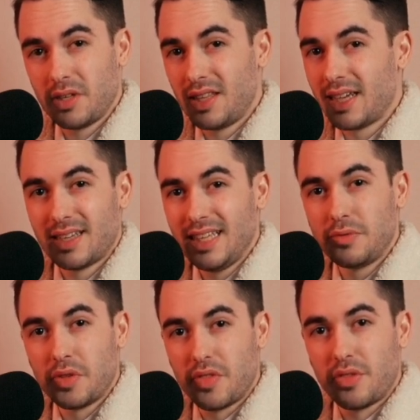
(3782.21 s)
But like,
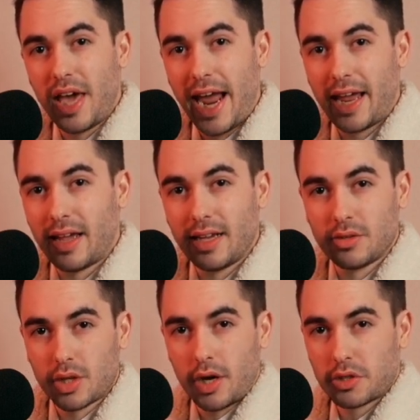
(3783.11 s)
even that I
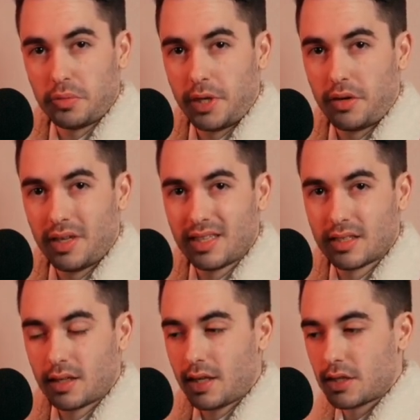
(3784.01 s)
talked about
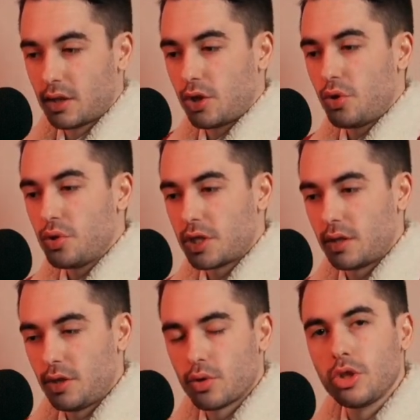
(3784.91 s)
is
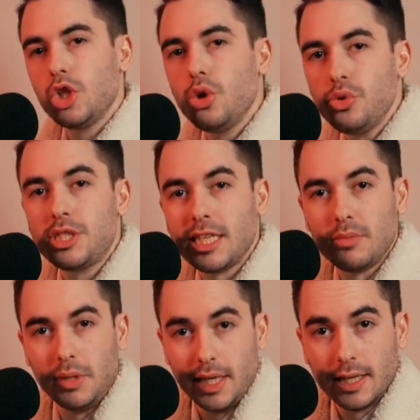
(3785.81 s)
losing. You're
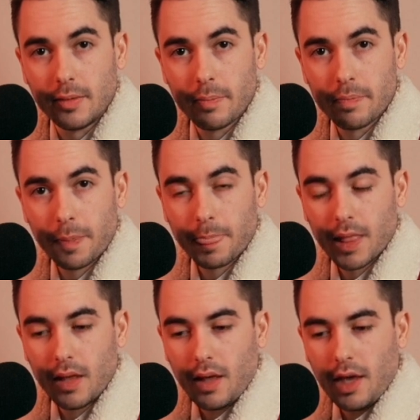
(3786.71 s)
losing me.
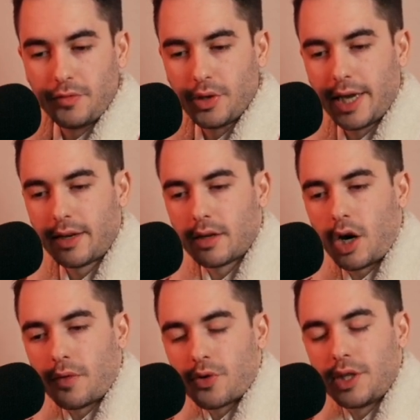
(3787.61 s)
If you get
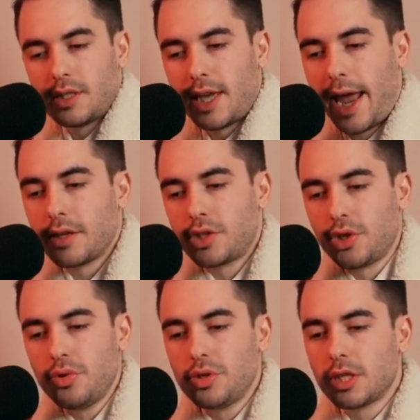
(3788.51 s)
covered in
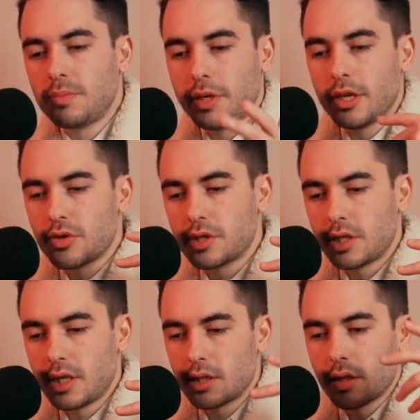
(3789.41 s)
tattoos and
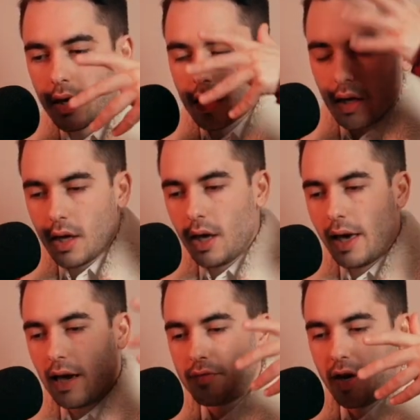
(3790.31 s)
piercings and like
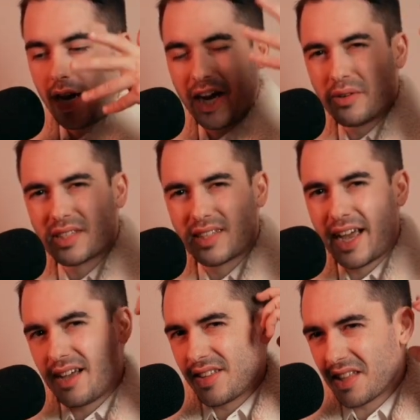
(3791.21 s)
have a
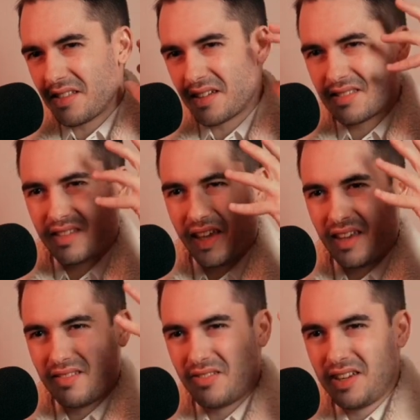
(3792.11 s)
hairstyle that looks
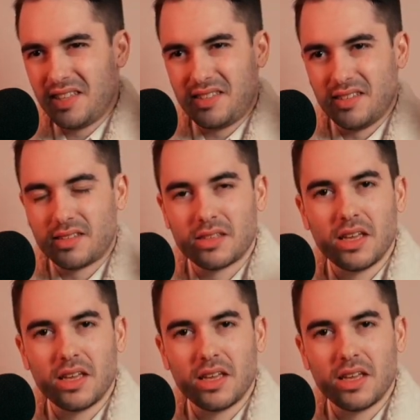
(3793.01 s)
like, what is this?